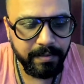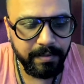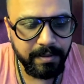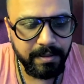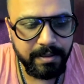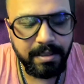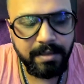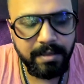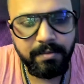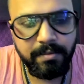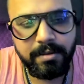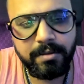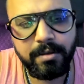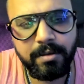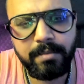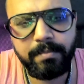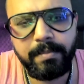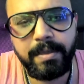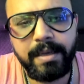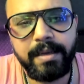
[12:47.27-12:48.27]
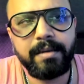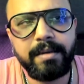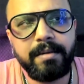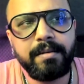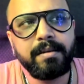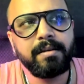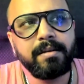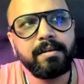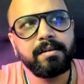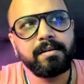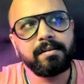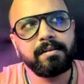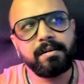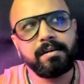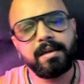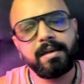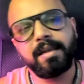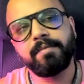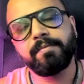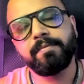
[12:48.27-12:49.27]
First he was on my
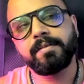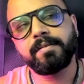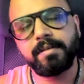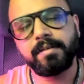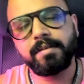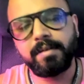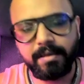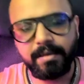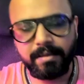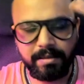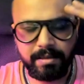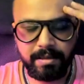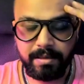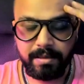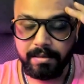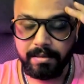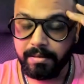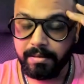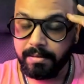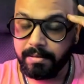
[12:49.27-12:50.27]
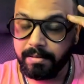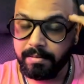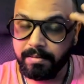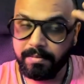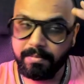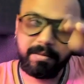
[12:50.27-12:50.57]
left, and then